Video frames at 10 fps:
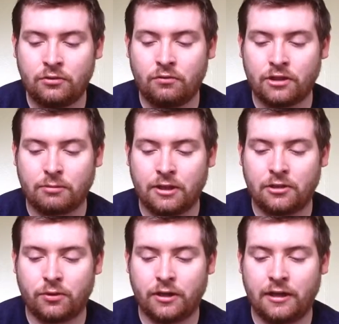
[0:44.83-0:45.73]
WrestleMania
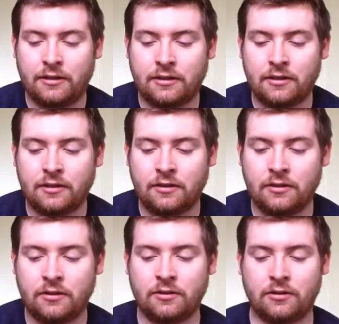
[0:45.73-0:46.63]
28.
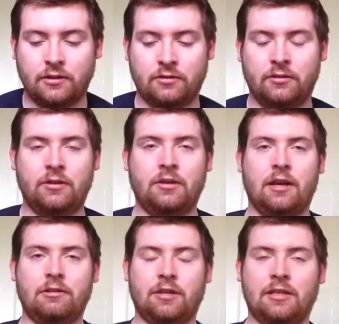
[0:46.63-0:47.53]
So, that
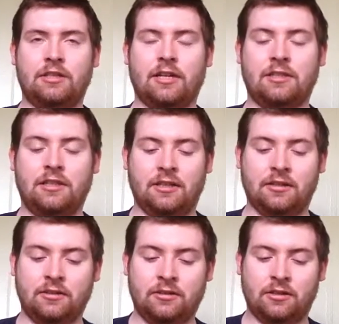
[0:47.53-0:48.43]
was against John Cena.
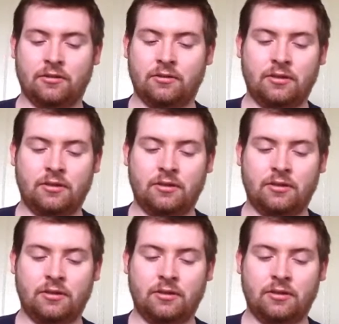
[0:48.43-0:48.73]
So,